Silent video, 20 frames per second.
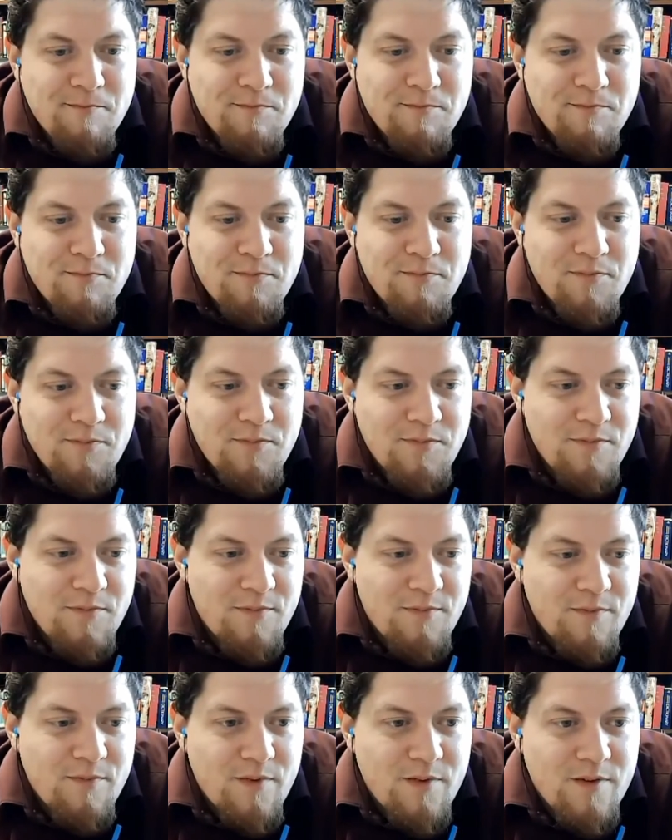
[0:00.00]

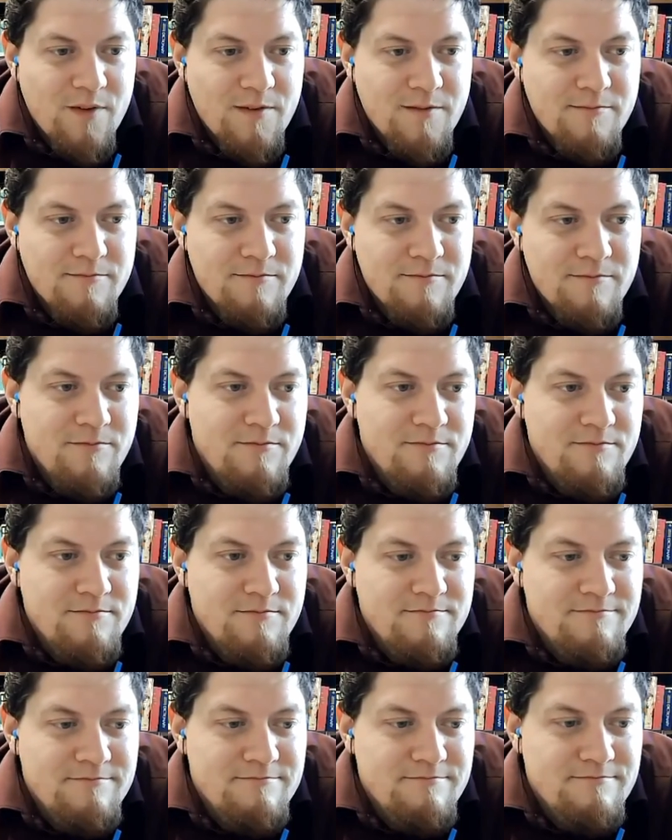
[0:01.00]

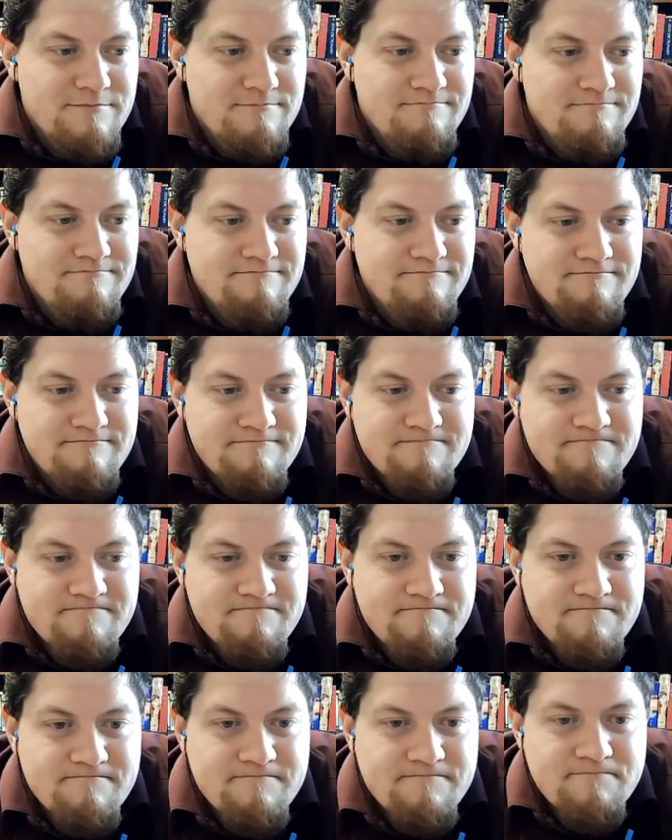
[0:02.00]

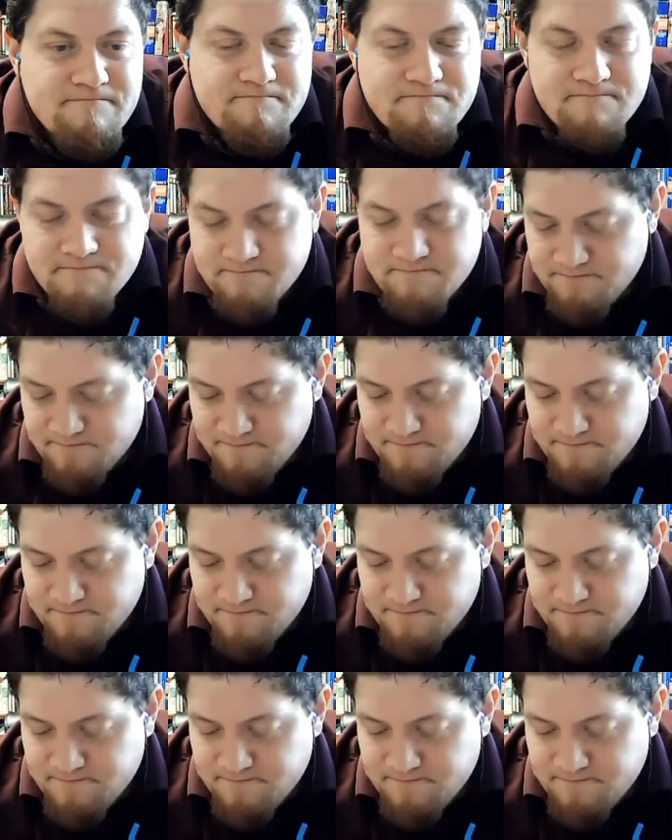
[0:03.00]
No one is speaking in this clip.